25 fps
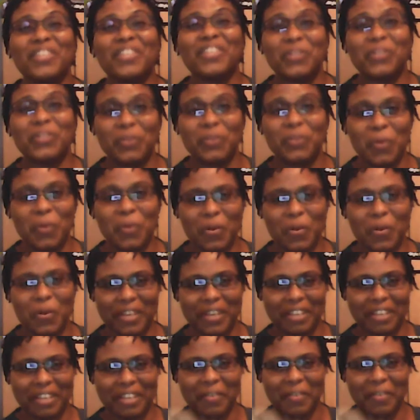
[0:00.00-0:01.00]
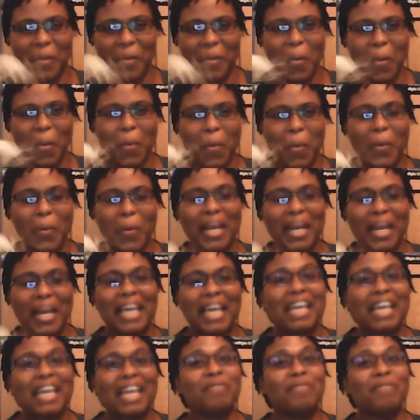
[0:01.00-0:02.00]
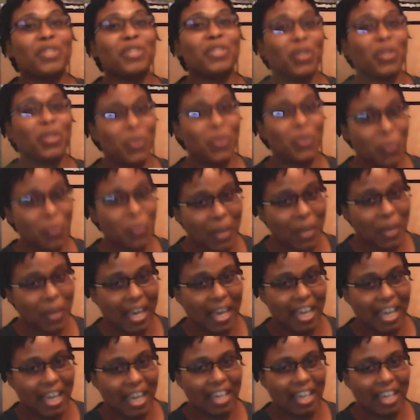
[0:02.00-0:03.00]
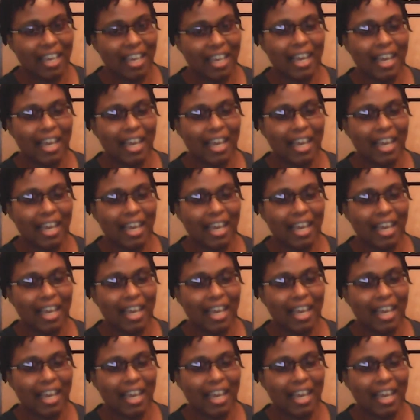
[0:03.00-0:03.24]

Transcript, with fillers: story, when I came to the UK,